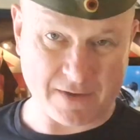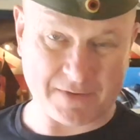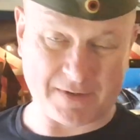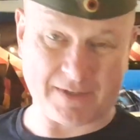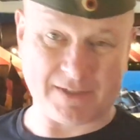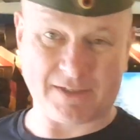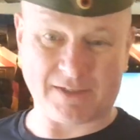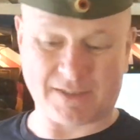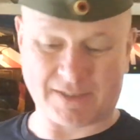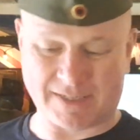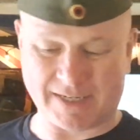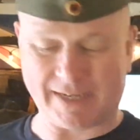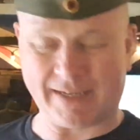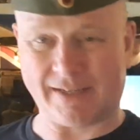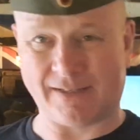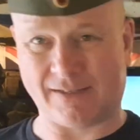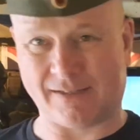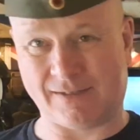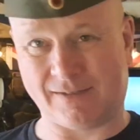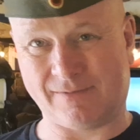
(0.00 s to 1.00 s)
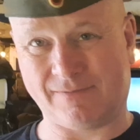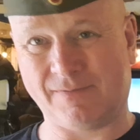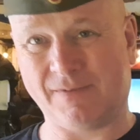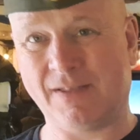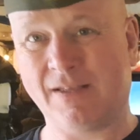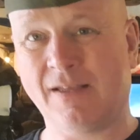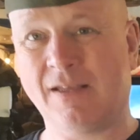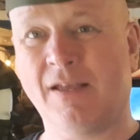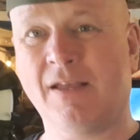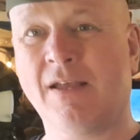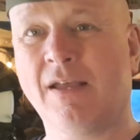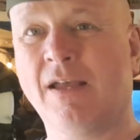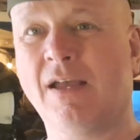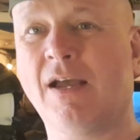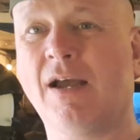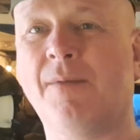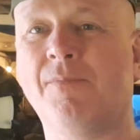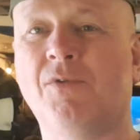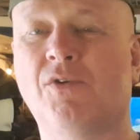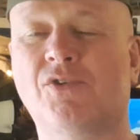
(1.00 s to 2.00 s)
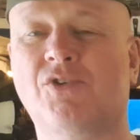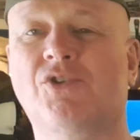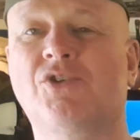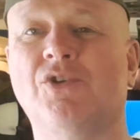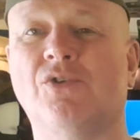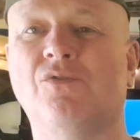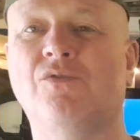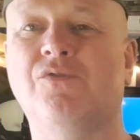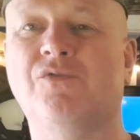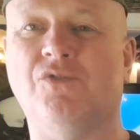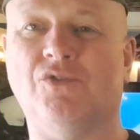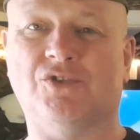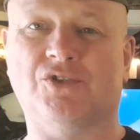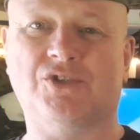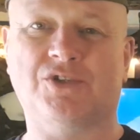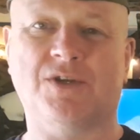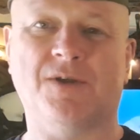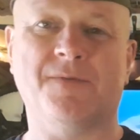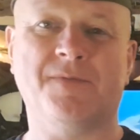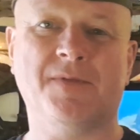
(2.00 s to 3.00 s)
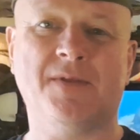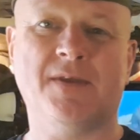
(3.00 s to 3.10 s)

of a little deal, I'm not too fussed.